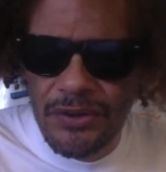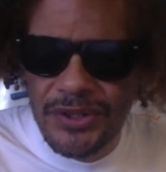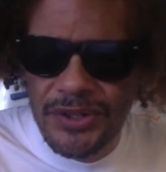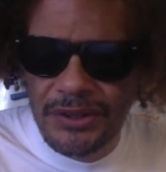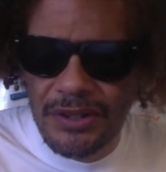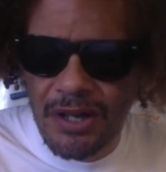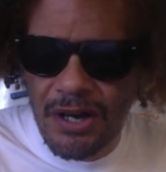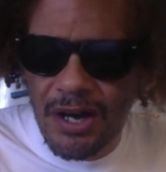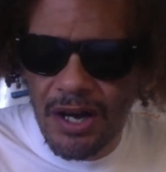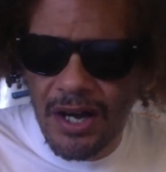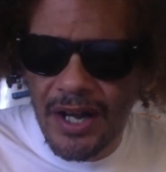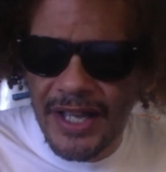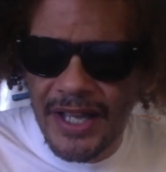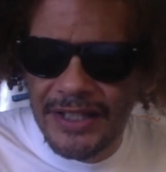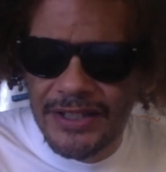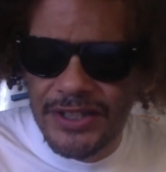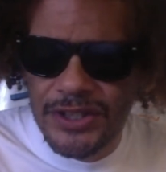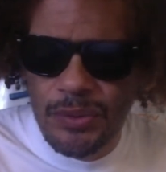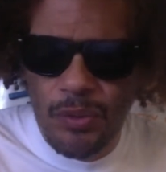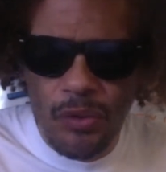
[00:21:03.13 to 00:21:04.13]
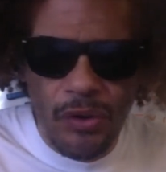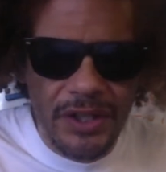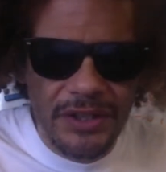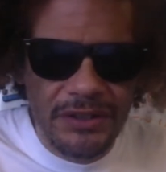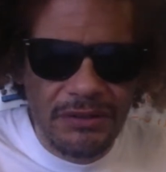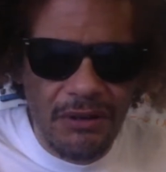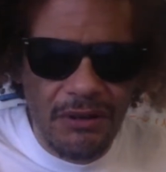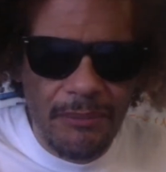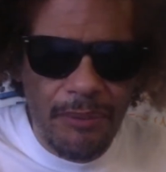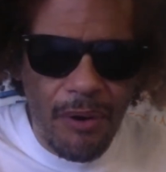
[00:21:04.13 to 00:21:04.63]
the law and sworn
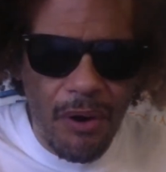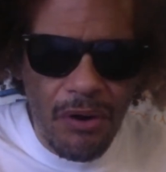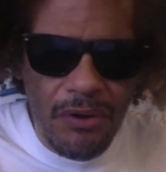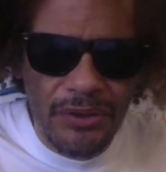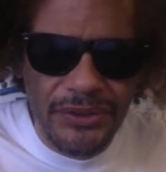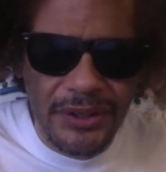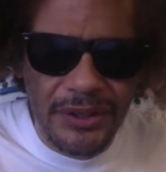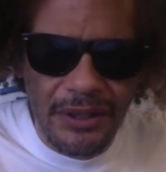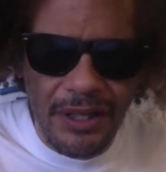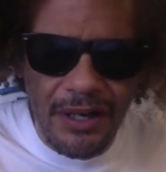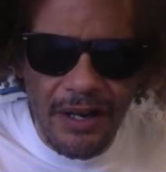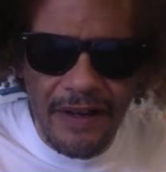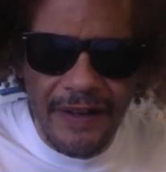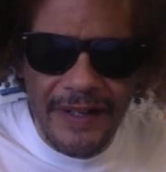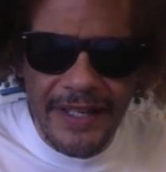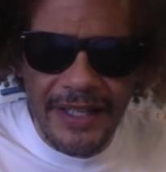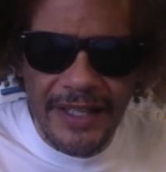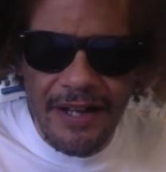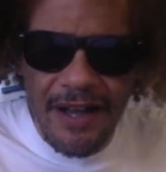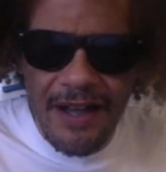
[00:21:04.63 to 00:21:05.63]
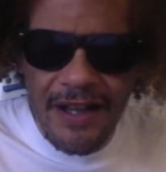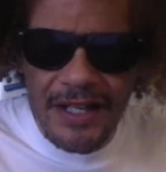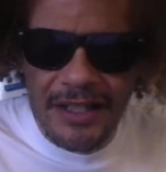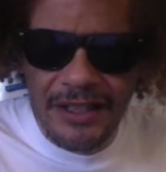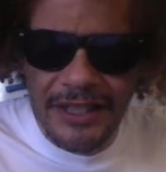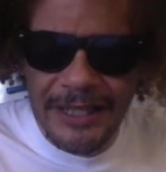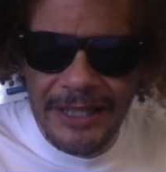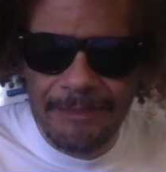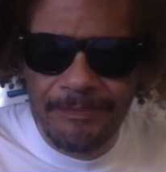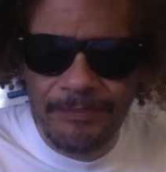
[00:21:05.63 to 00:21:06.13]
to uphold the law, cannot
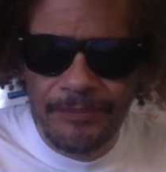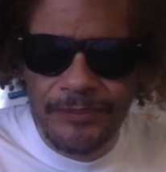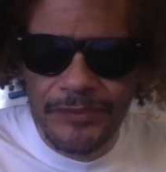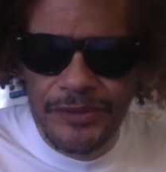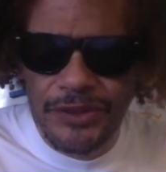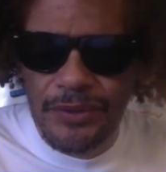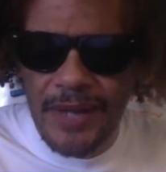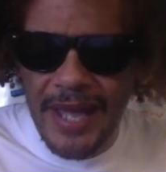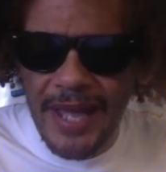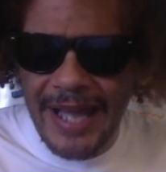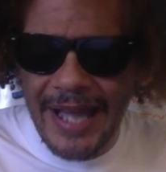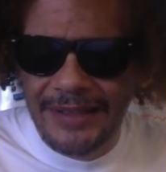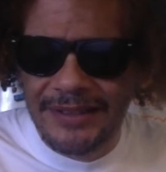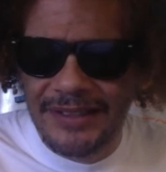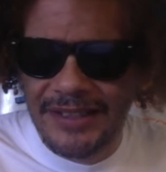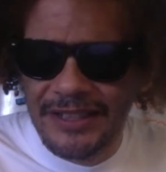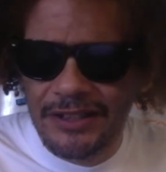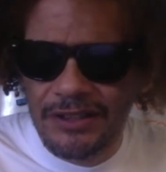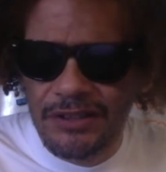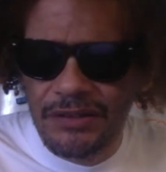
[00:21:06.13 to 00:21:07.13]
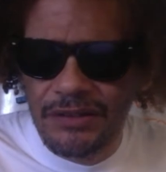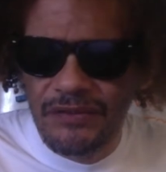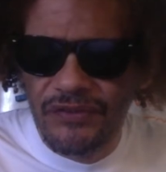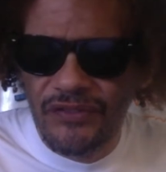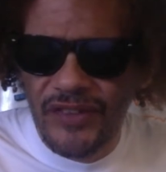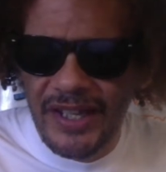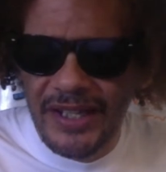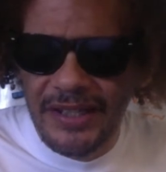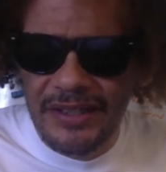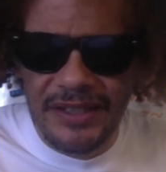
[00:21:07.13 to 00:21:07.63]
claim to act in good
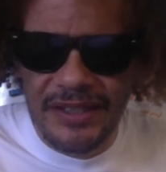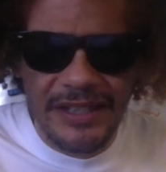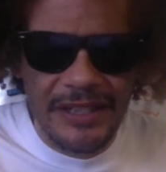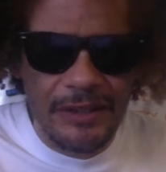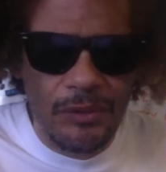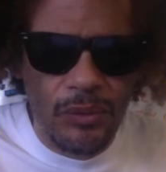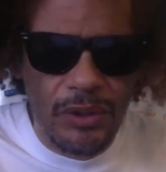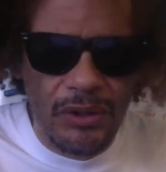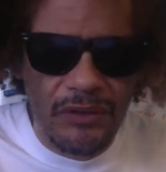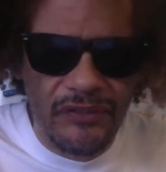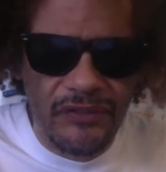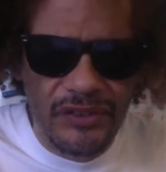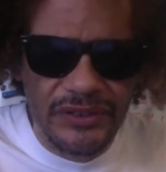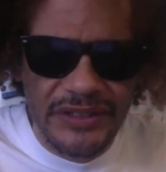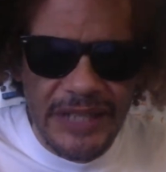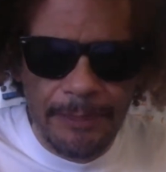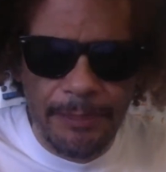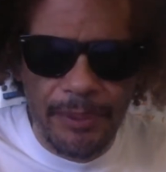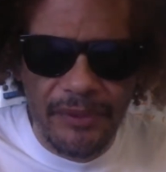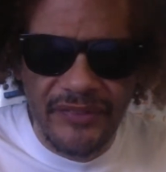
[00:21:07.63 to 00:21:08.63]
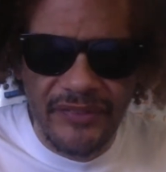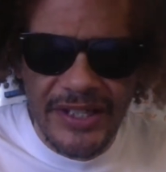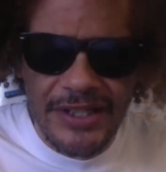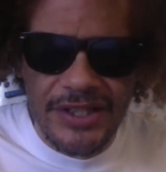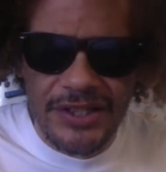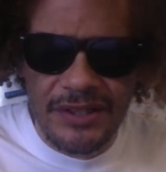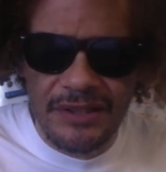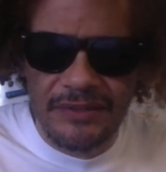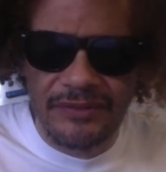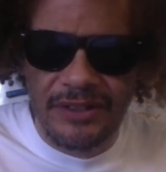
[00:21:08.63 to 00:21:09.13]
faith in willful
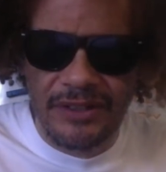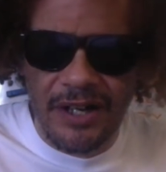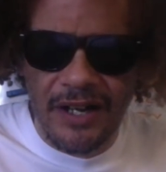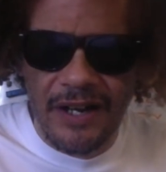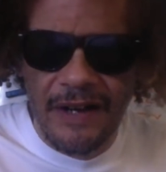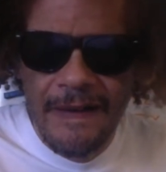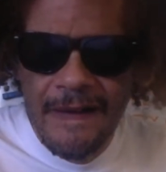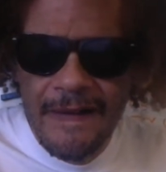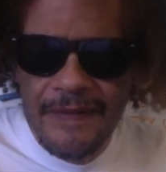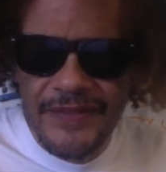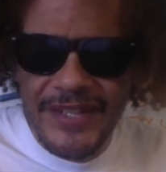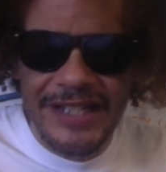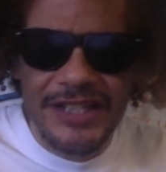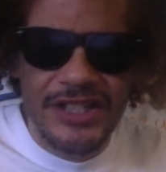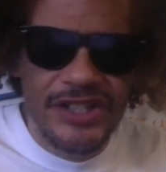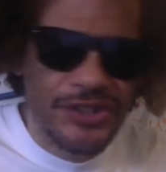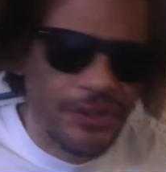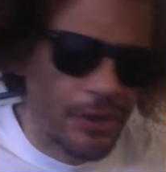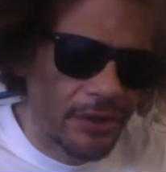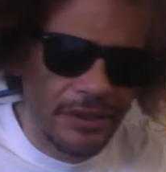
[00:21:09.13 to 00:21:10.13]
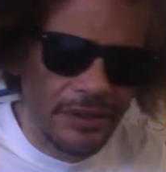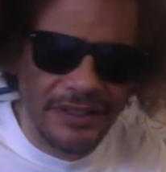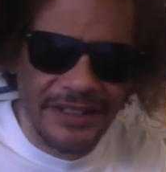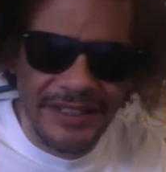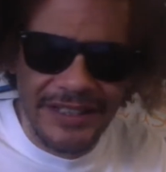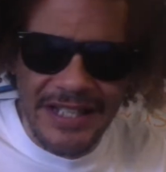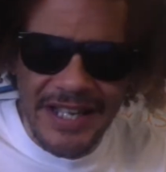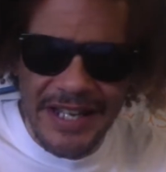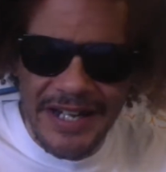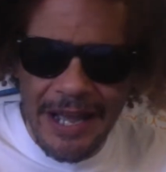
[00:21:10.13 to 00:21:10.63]
deprivation of law. They
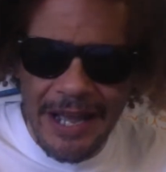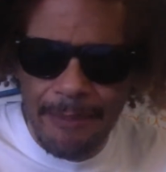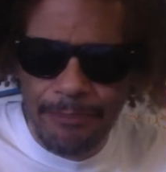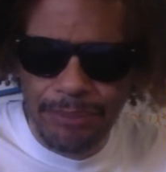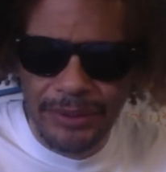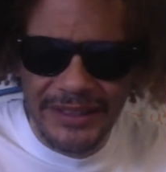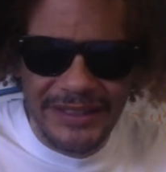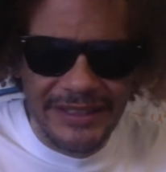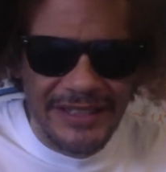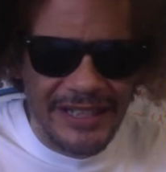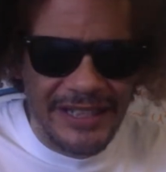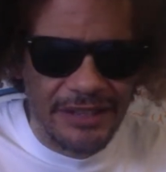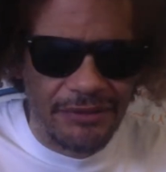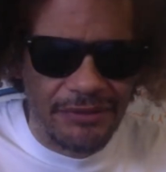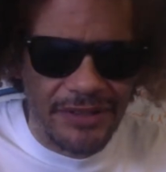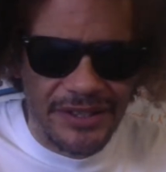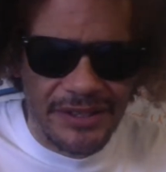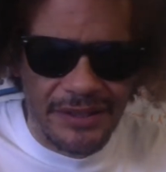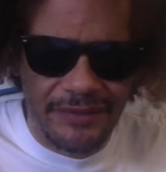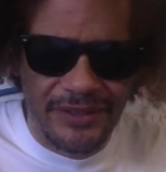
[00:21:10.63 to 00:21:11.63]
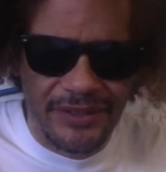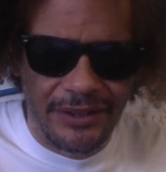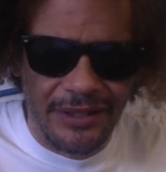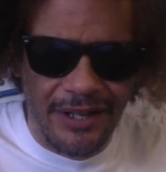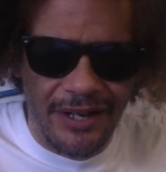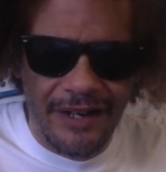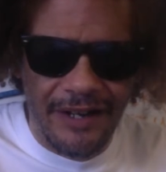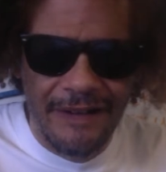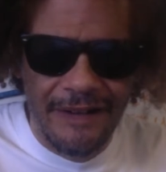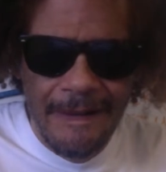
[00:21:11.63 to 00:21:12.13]
certainly cannot plead ignorance of the
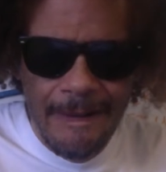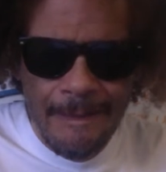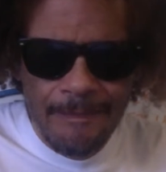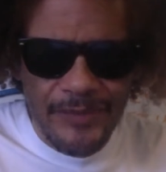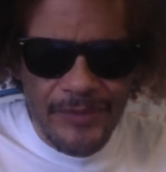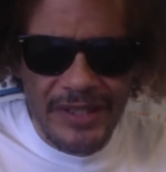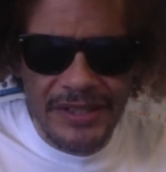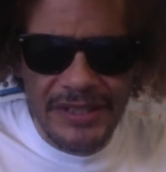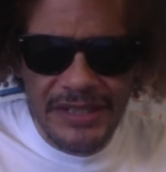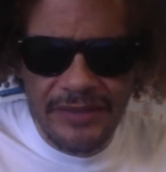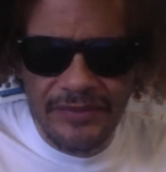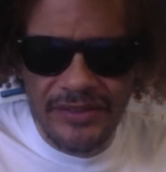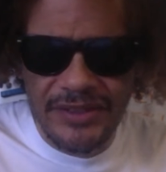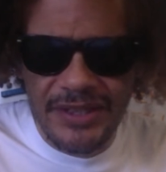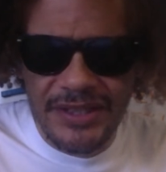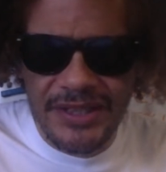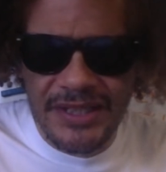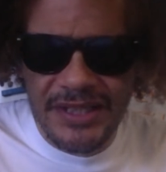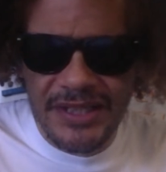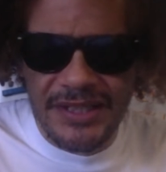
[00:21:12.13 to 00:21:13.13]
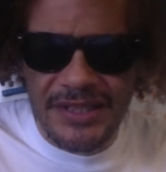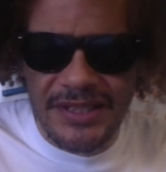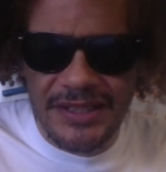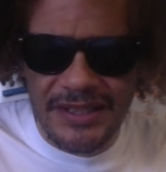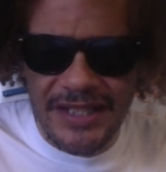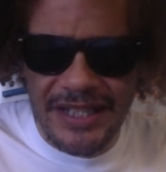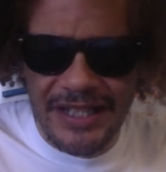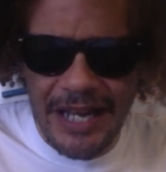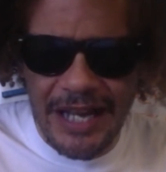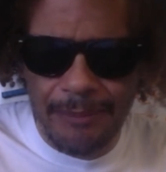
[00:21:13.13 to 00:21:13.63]
law, and even the citizen
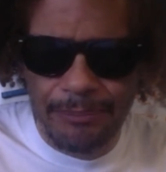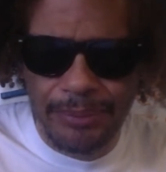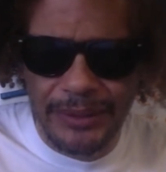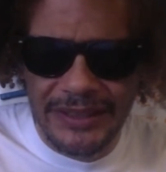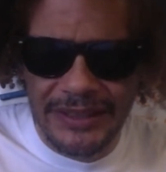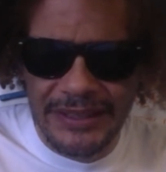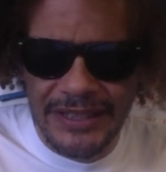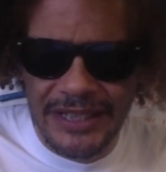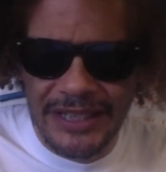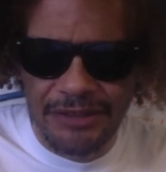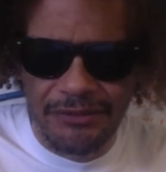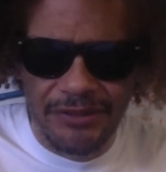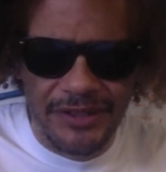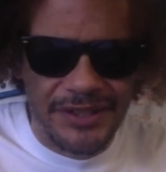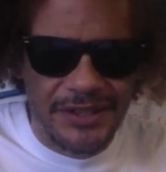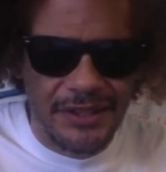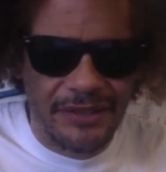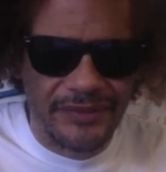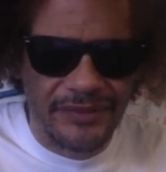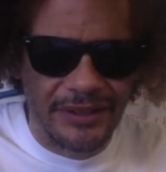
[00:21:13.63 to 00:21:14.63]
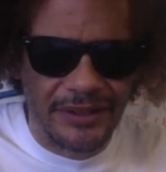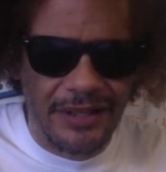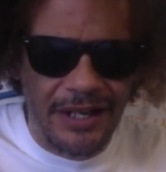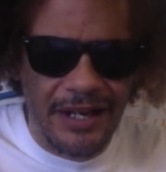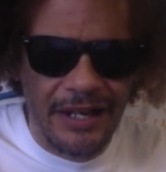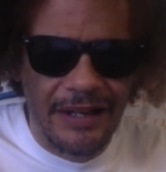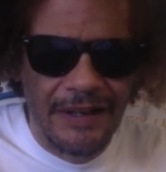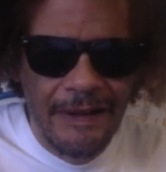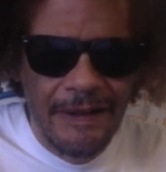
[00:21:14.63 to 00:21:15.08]
cannot plead ignorance of the law.